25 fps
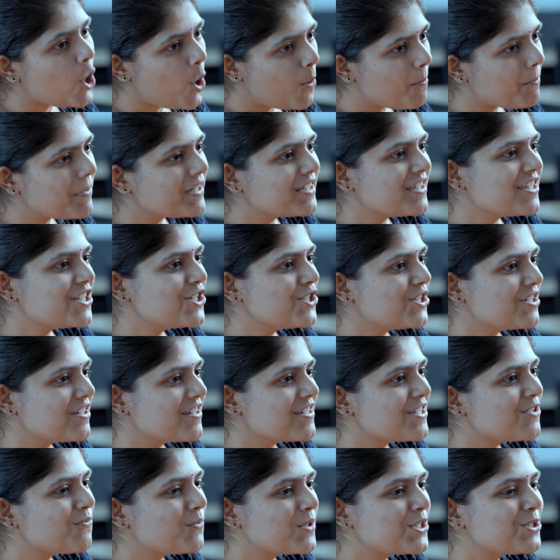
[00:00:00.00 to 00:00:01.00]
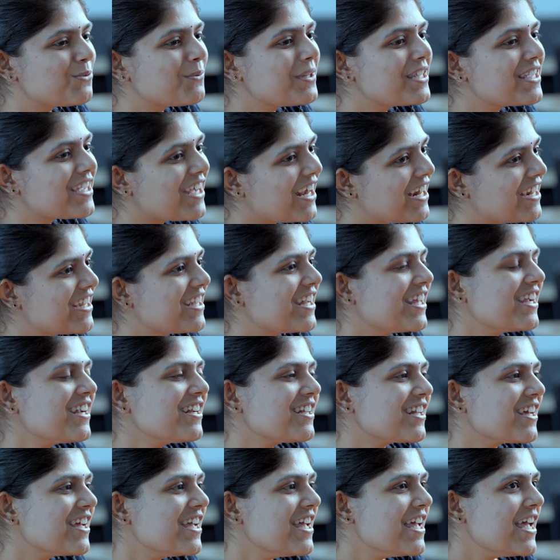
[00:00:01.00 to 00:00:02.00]
competitions which we
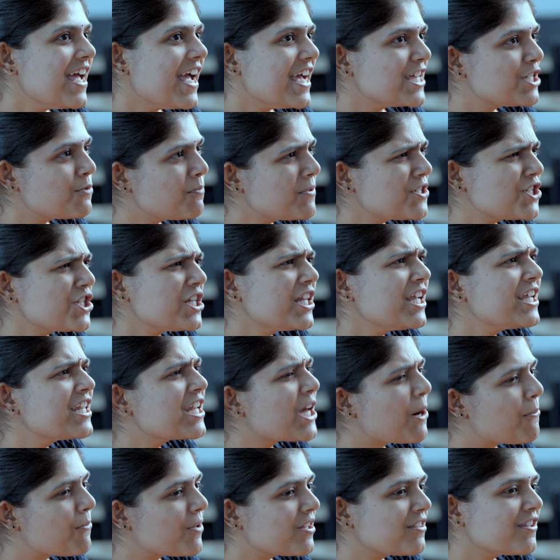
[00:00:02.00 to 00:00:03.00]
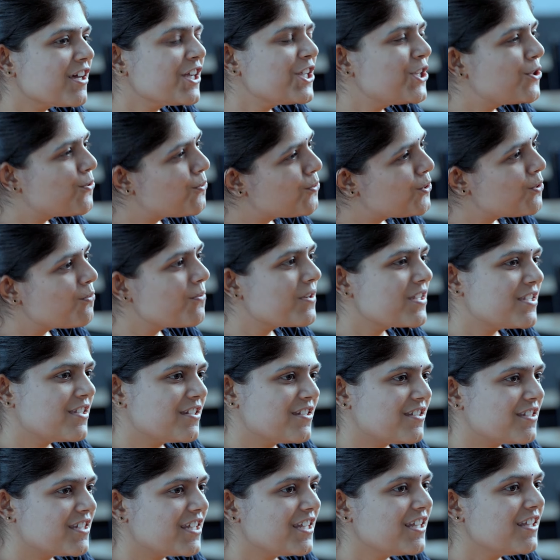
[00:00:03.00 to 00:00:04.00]
conduct, especially in Amrita
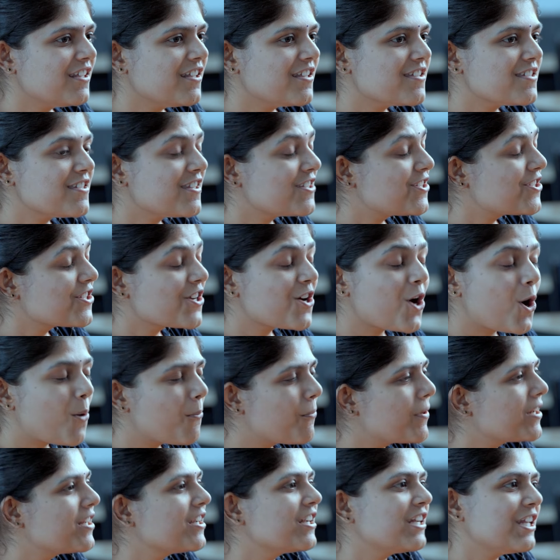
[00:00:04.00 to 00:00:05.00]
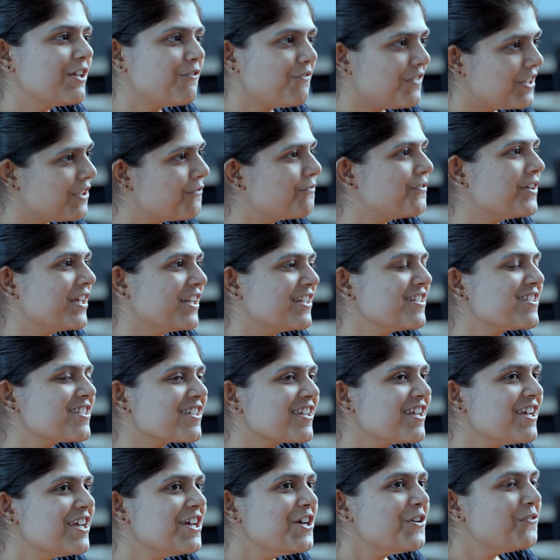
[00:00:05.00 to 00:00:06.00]
University, such a competitive event.
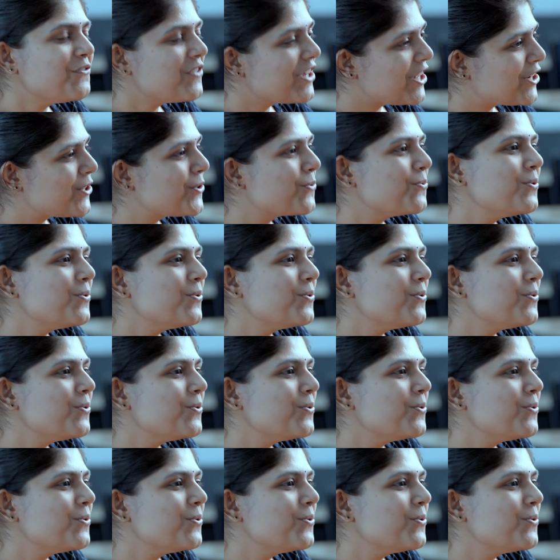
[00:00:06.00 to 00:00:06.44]
We are